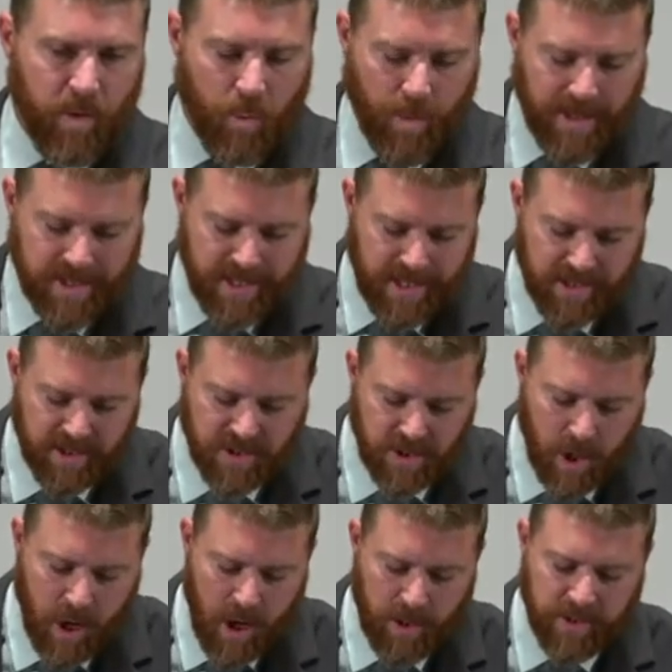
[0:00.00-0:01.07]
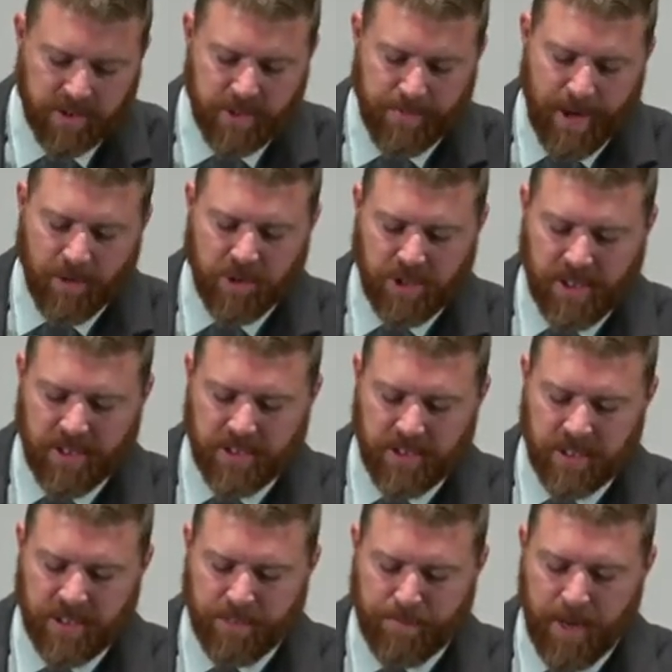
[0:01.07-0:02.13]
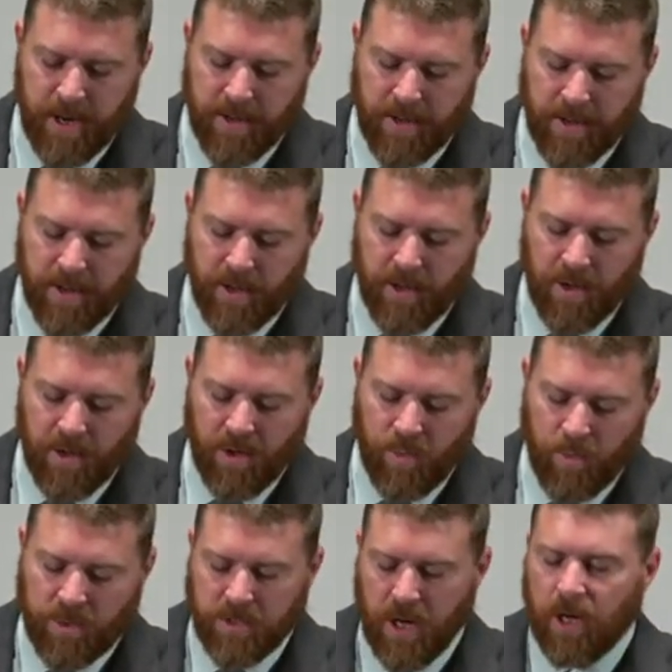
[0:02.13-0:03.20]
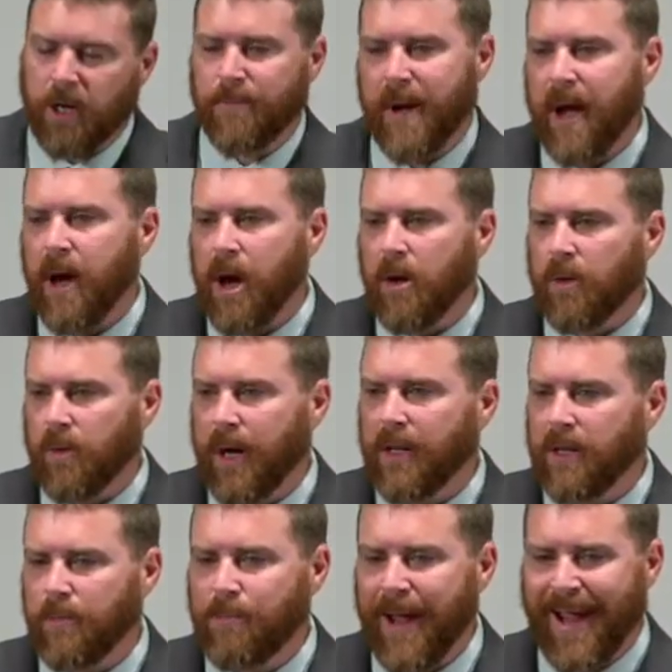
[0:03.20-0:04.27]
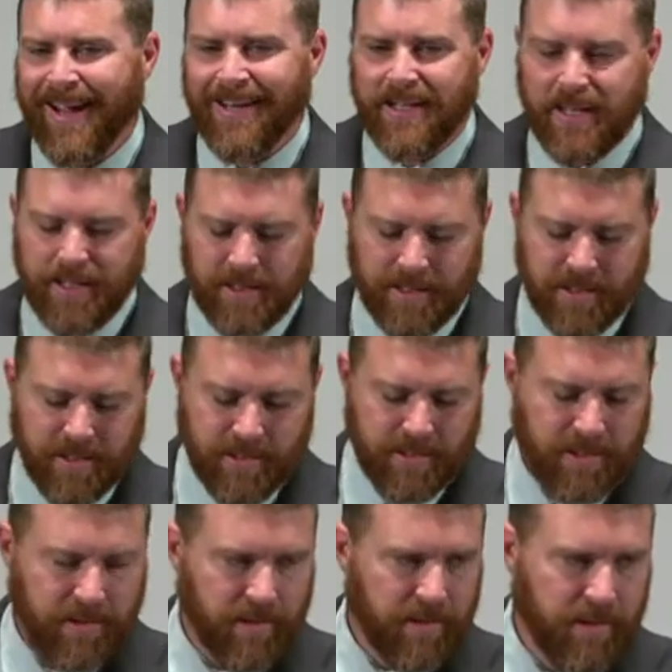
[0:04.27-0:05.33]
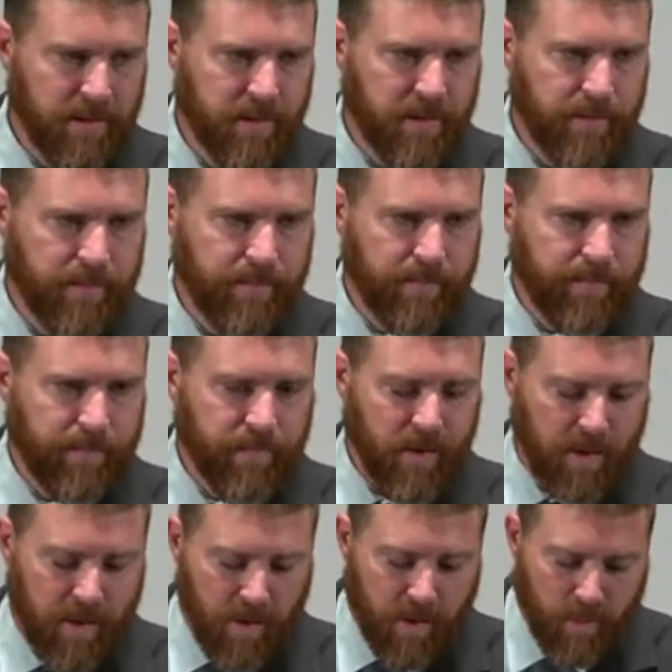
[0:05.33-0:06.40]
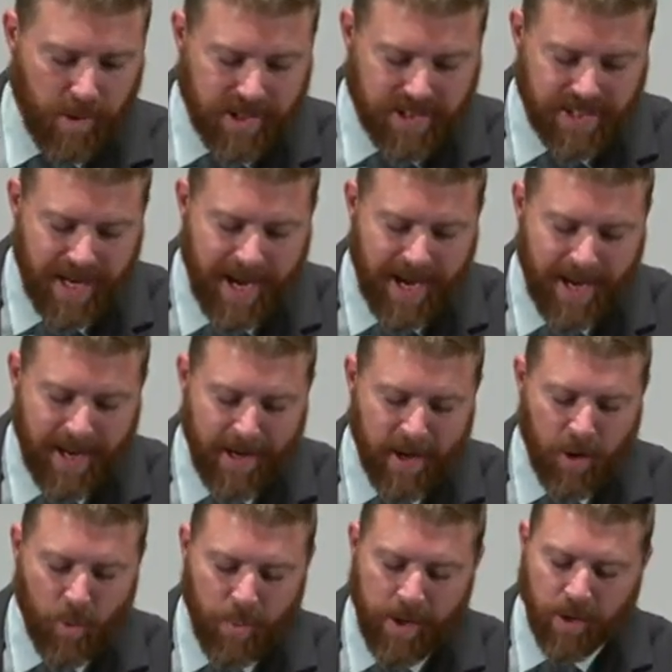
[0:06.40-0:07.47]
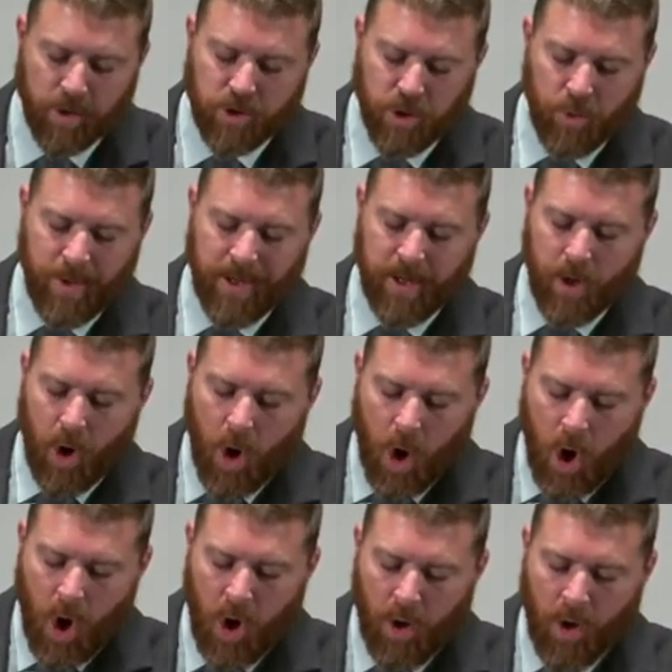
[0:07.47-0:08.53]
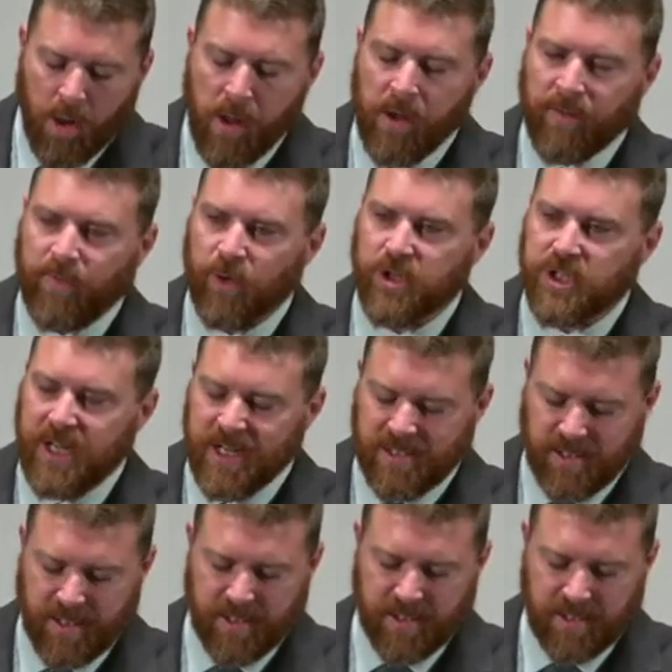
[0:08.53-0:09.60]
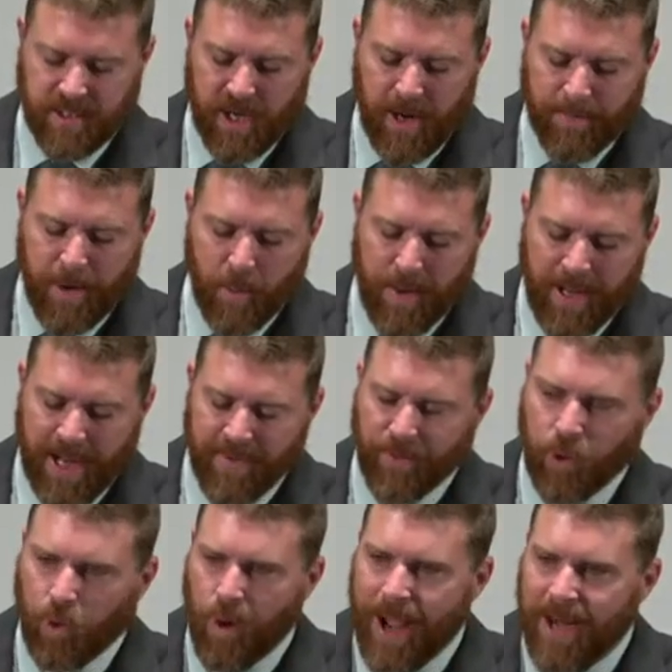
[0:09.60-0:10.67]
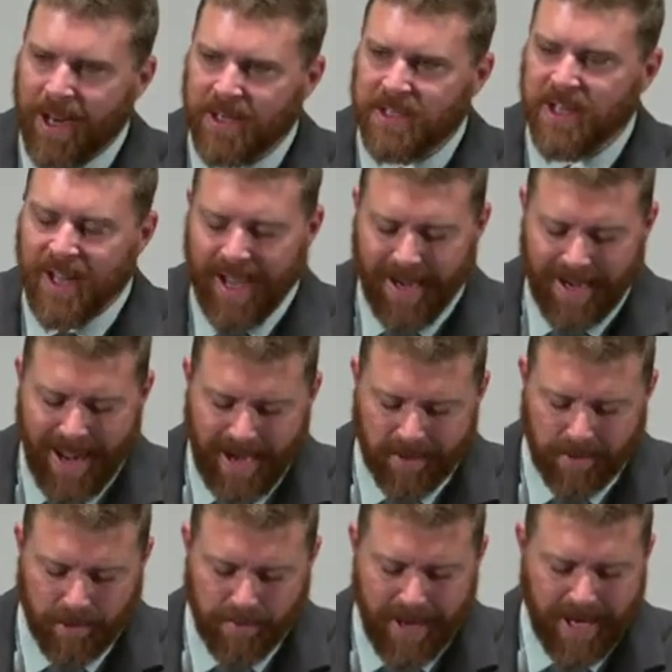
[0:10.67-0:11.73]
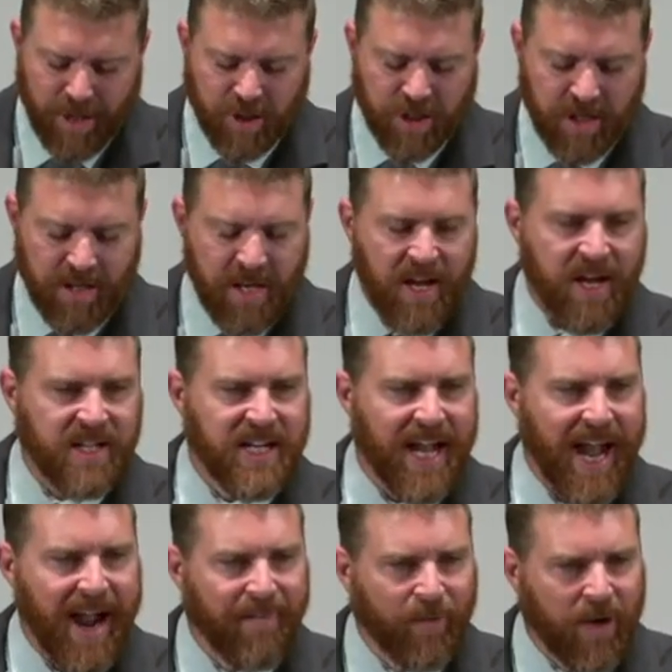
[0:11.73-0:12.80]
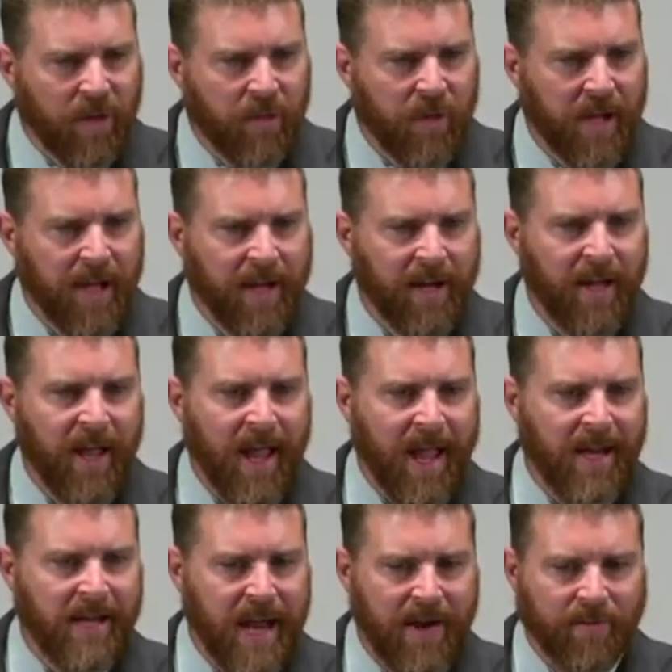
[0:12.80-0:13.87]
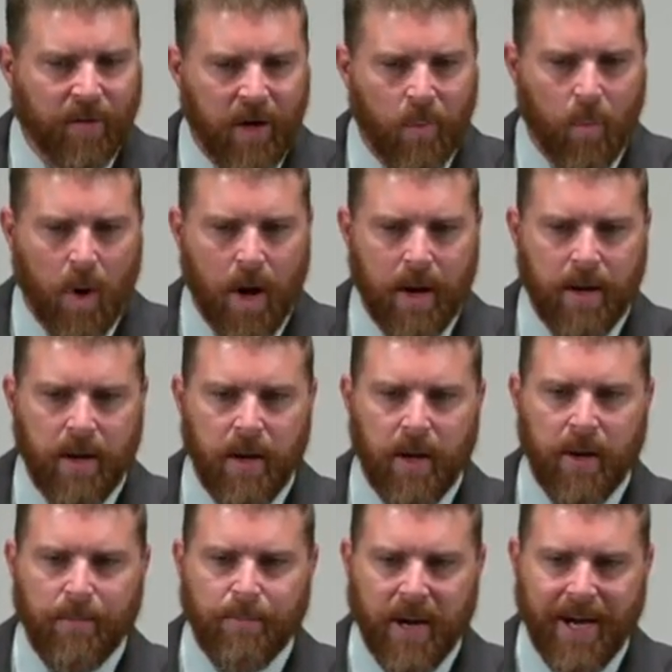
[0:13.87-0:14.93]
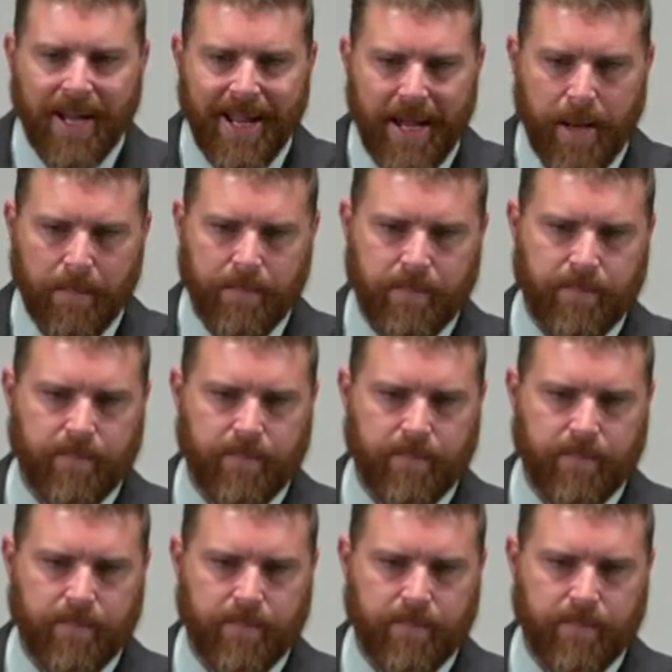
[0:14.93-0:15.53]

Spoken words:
We sing songs about Jesus, but we talk about how great the band is. We say we are doing it all for Jesus, but we give credit and acclamation to everything and everyone but him.